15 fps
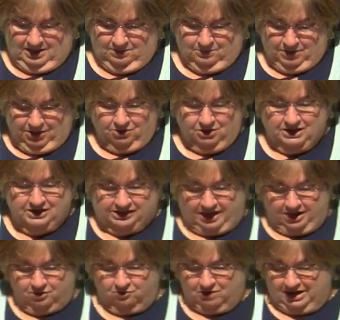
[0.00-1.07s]
Mary,
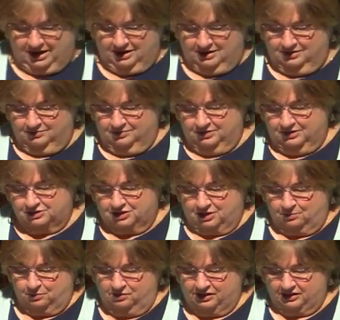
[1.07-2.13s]
Zechariah, the
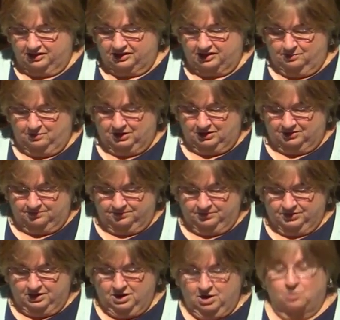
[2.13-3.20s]
shepherds of Simeon
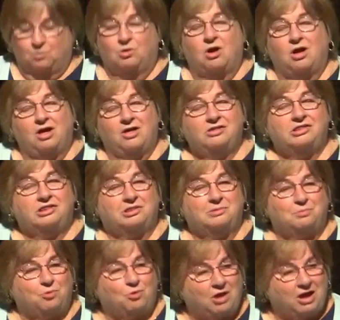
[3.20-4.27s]
were all
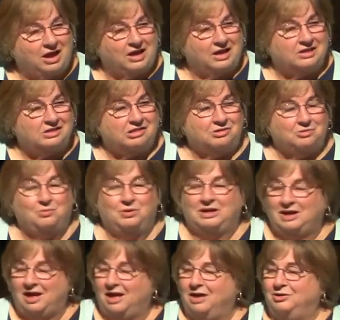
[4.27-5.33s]
surprised when
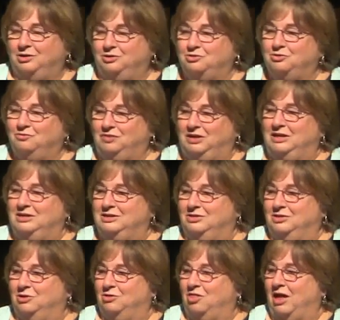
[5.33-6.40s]
God intervened in
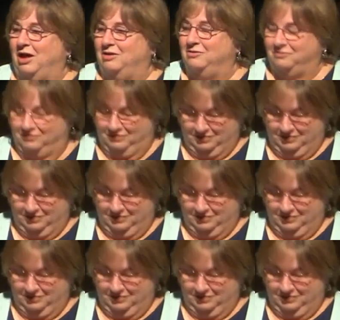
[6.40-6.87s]
their life.